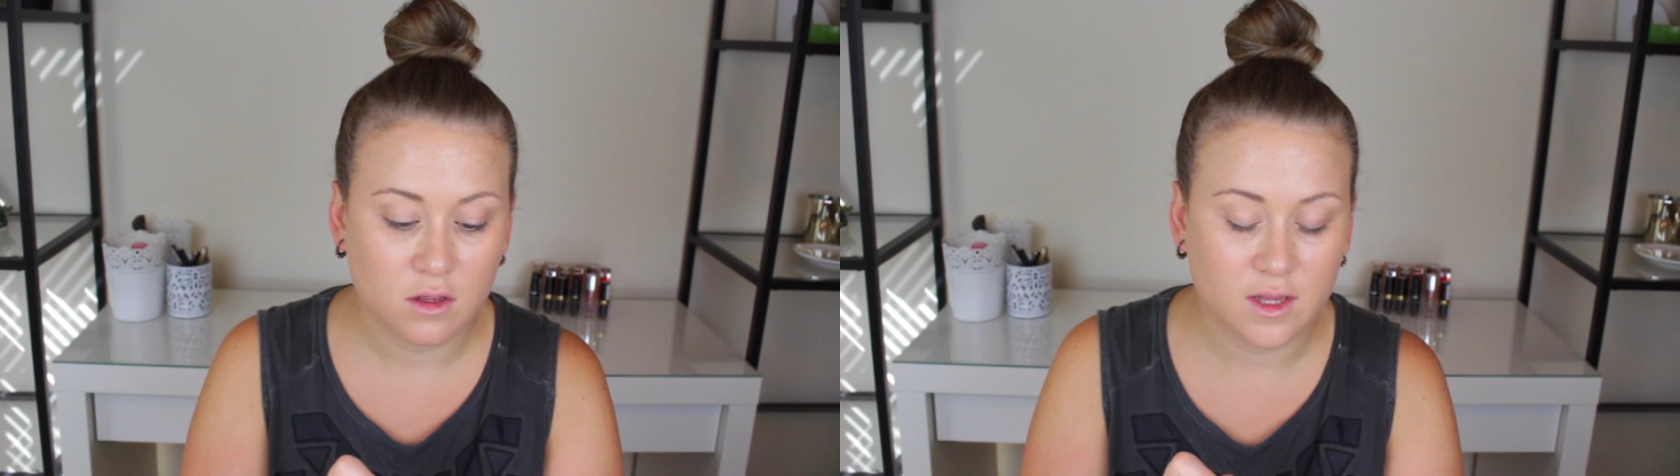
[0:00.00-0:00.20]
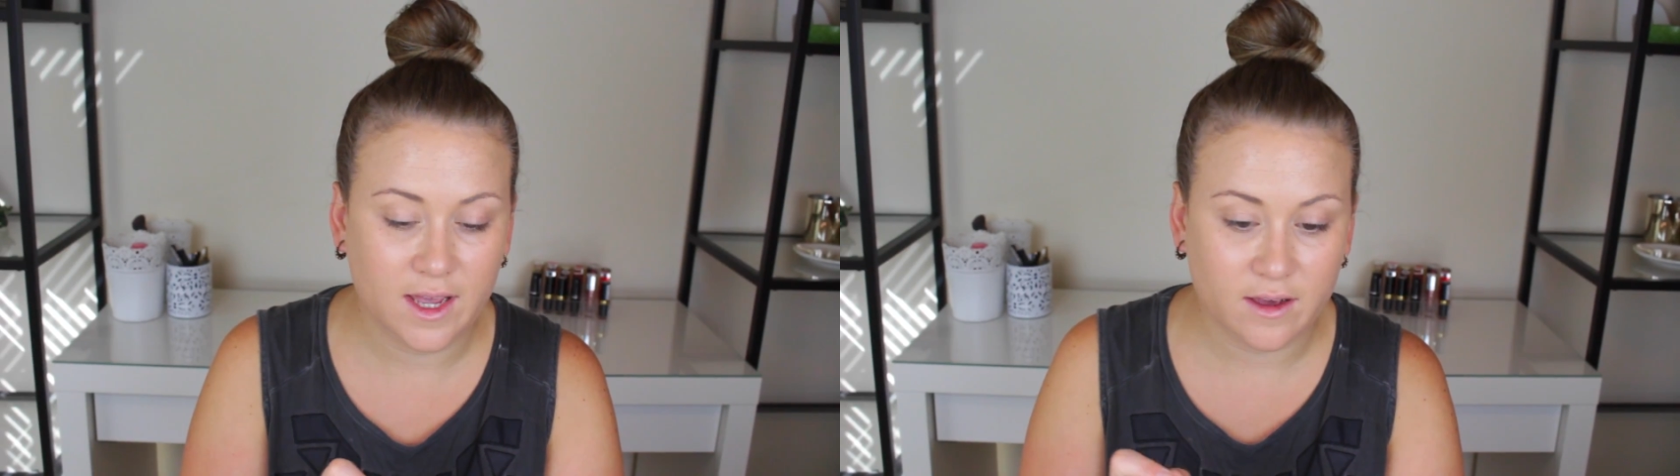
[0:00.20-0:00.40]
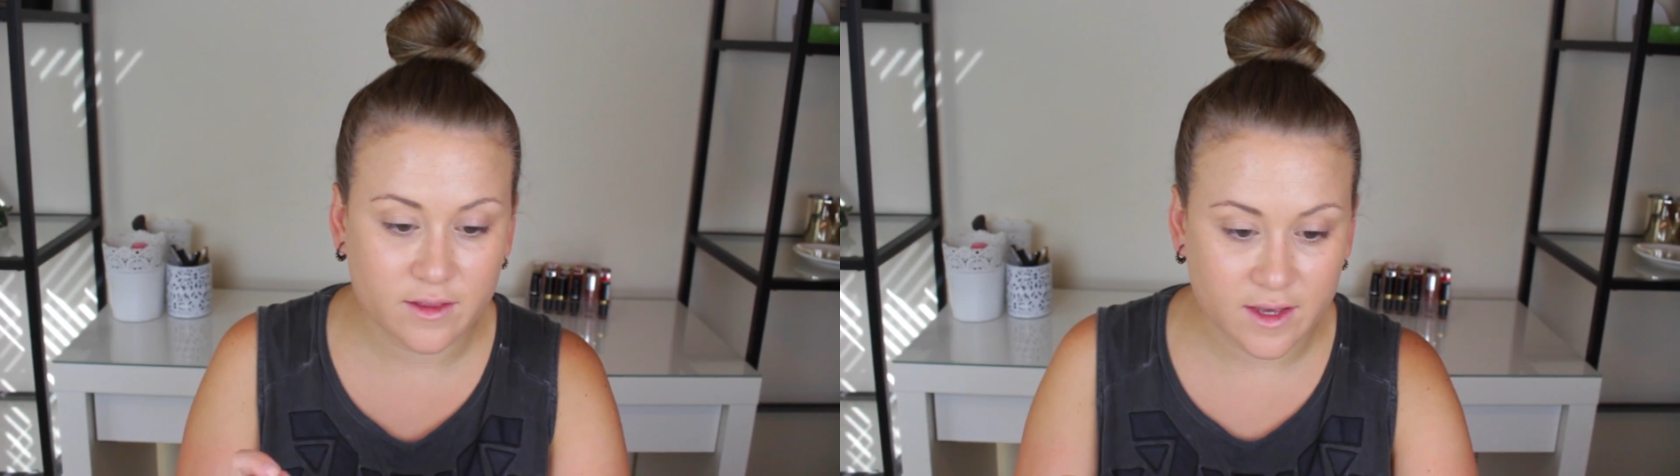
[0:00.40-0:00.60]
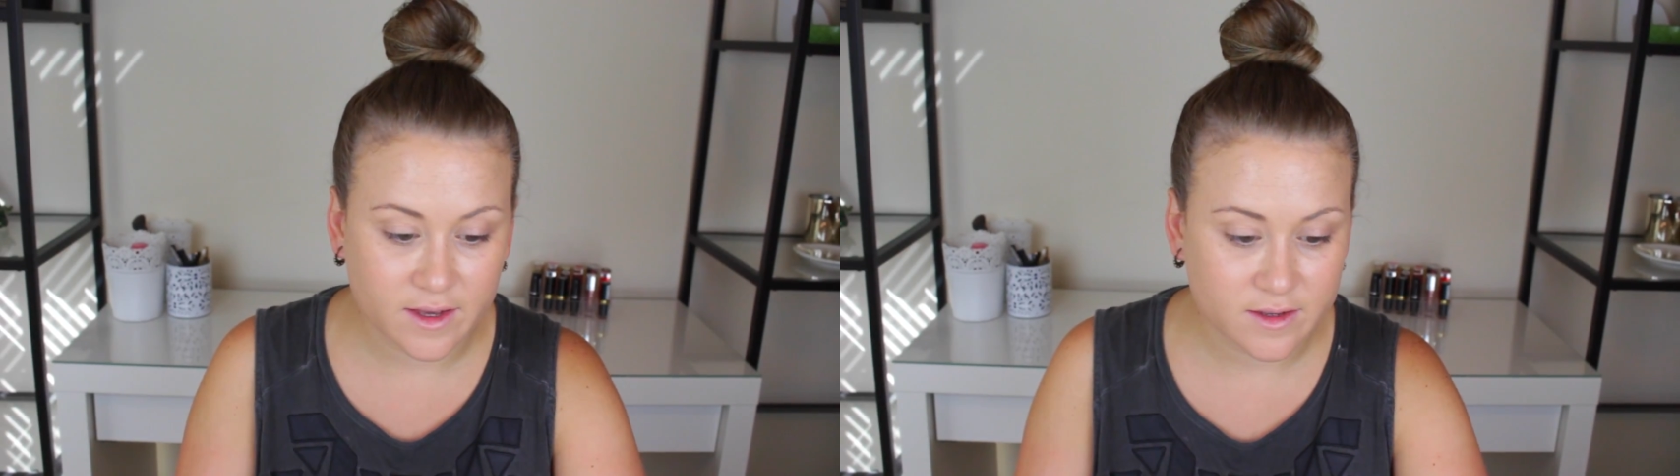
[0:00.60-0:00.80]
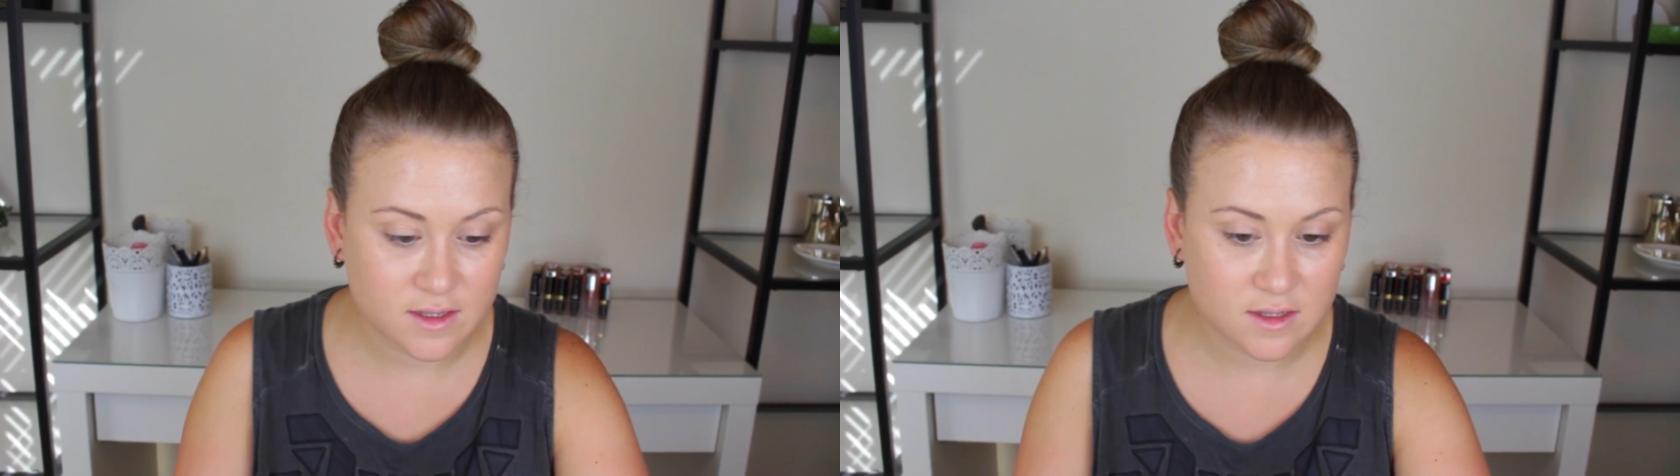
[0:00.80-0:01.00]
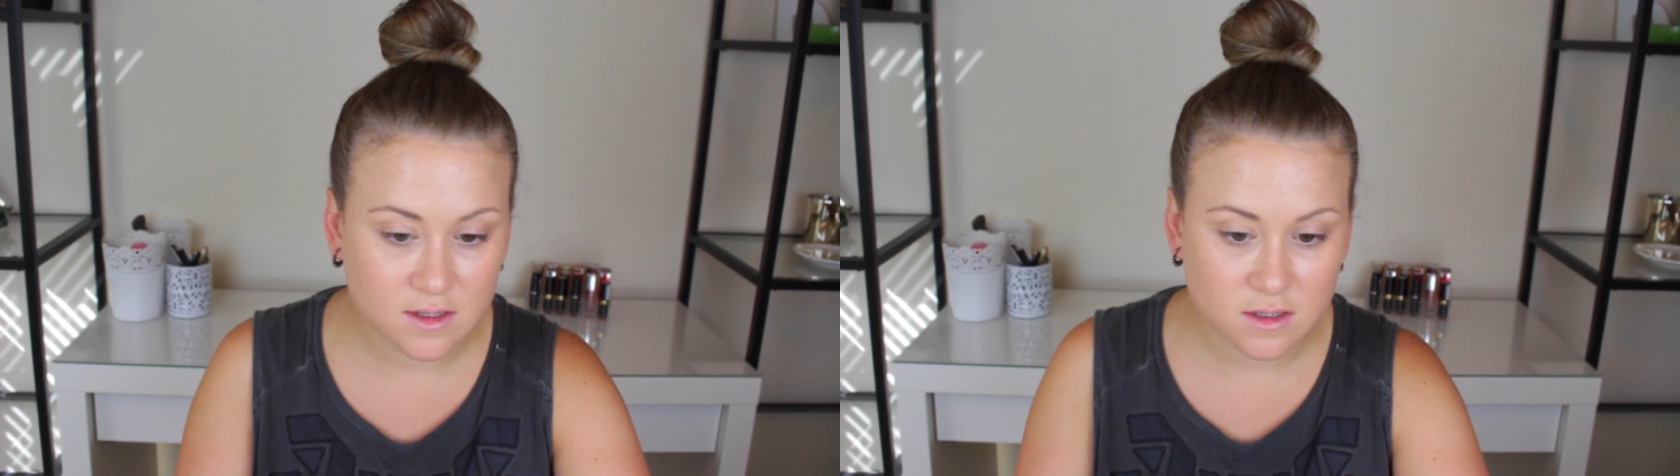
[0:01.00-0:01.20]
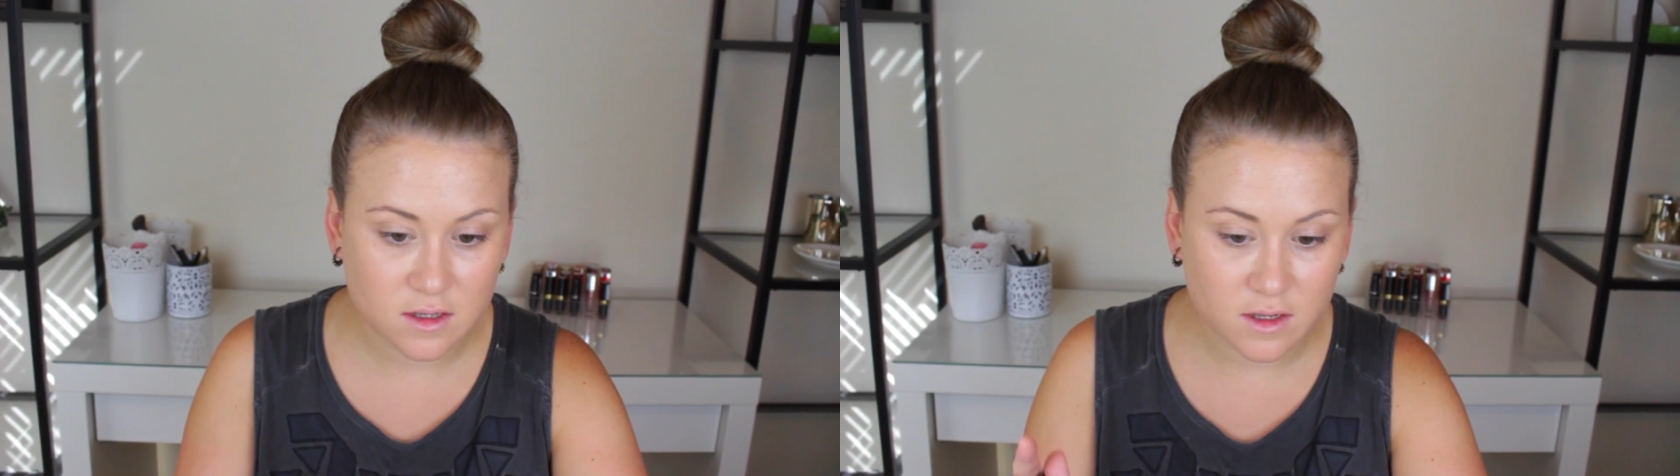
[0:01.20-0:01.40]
like this.